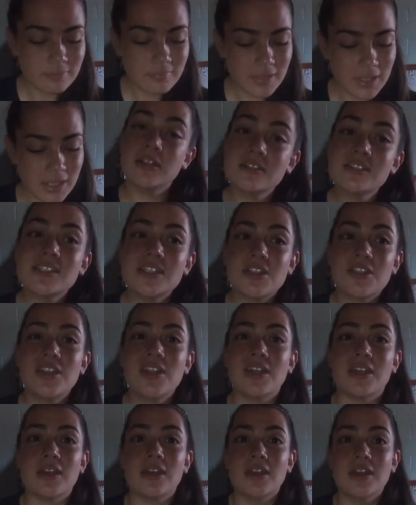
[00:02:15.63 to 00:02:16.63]
Here's the
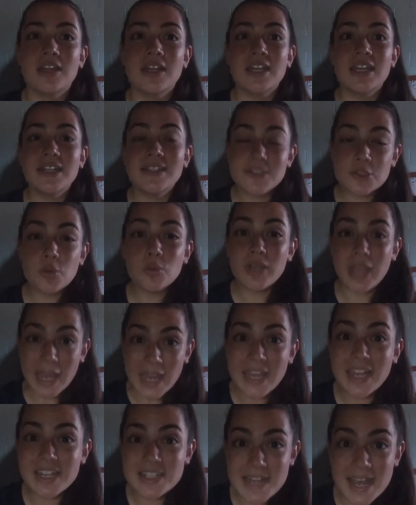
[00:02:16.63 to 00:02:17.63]
thing, it's
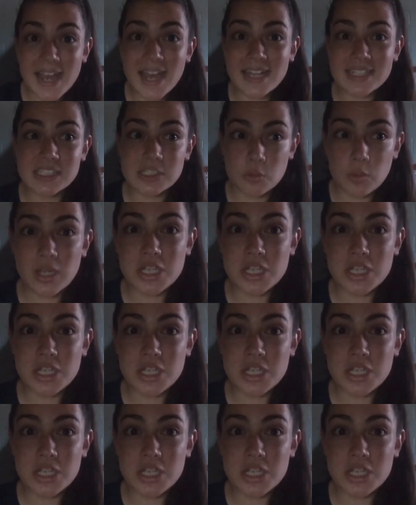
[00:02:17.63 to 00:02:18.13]
okay to ask